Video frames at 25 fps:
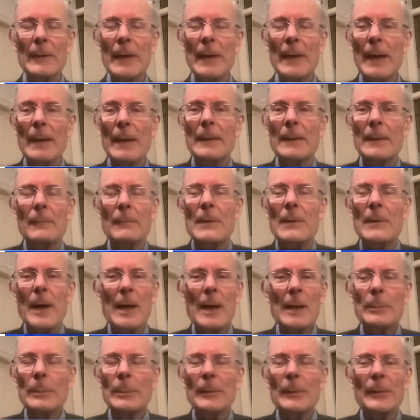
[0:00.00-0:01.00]
again? And the
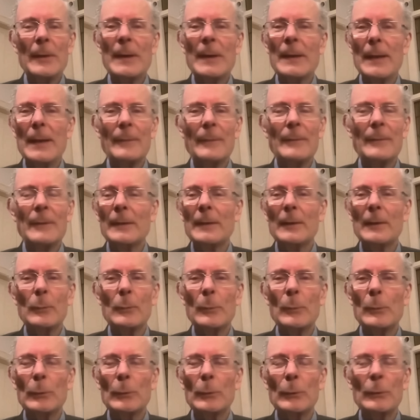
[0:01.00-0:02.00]
remarkable thing, and I've done
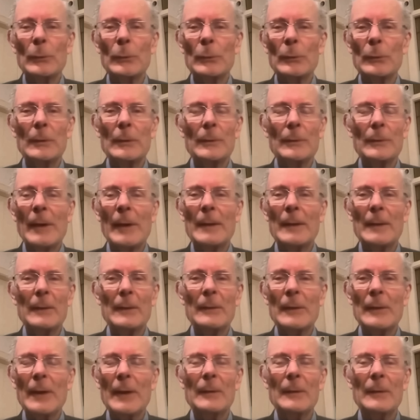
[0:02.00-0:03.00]
this with all sorts of data
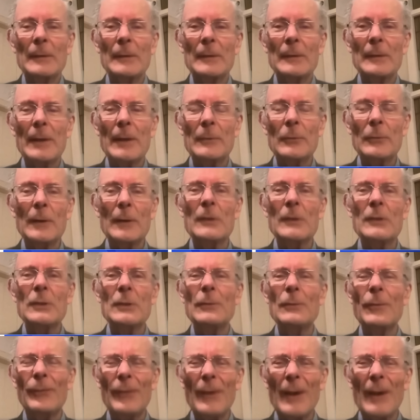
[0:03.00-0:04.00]
sets, etc., is
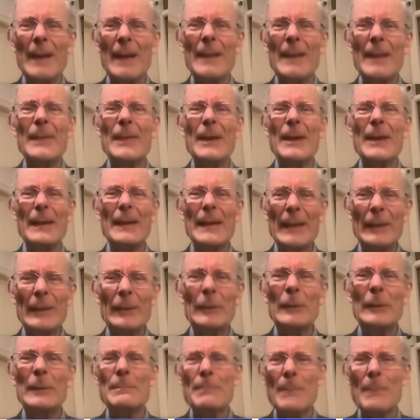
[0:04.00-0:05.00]
you find there
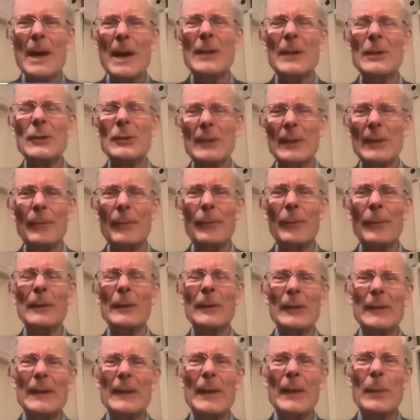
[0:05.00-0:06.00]
isn't much
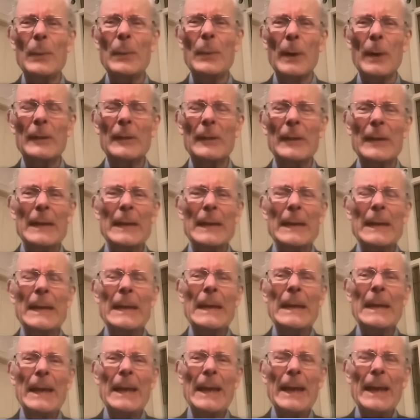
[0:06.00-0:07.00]
difference. In other words,
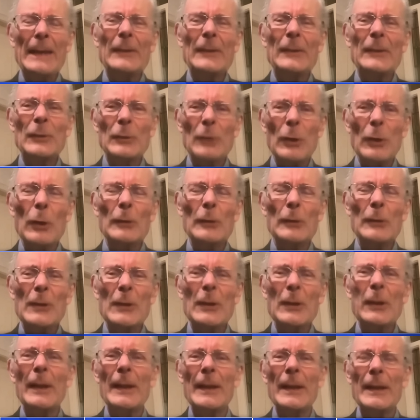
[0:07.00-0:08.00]
it's not
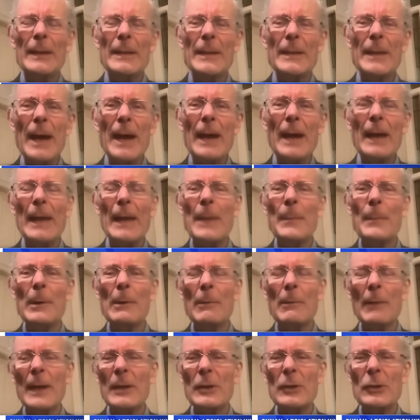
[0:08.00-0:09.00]
clear that
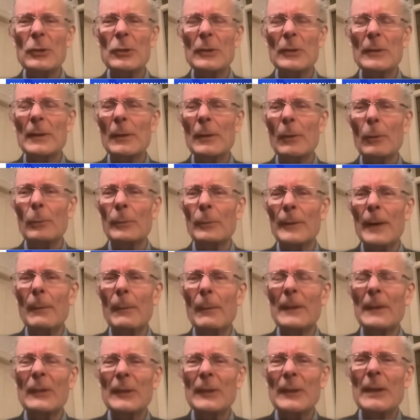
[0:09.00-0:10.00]
immigration,
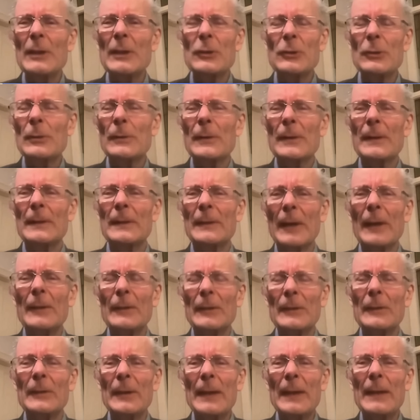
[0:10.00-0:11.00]
although it's an issue that
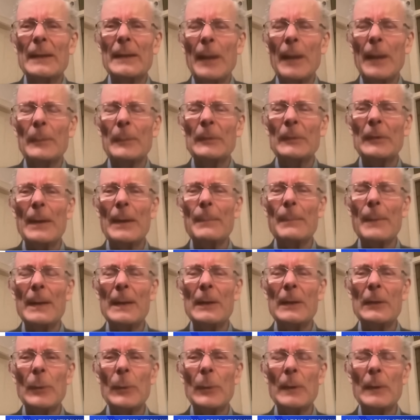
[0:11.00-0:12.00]
does indeed upset
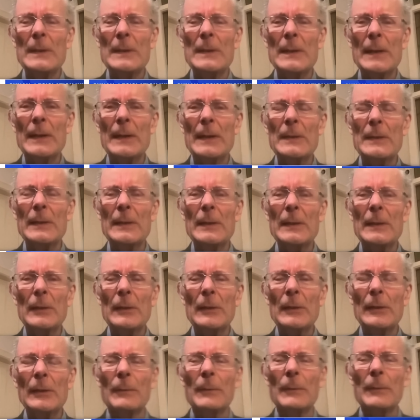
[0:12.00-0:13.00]
many 2019
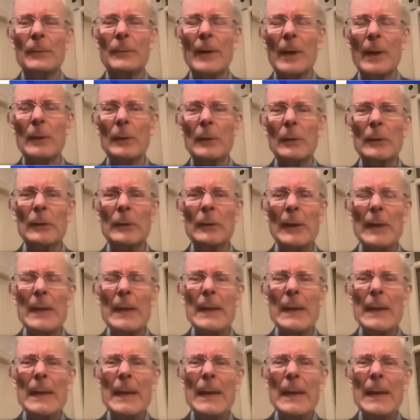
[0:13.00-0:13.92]
Conservative voters,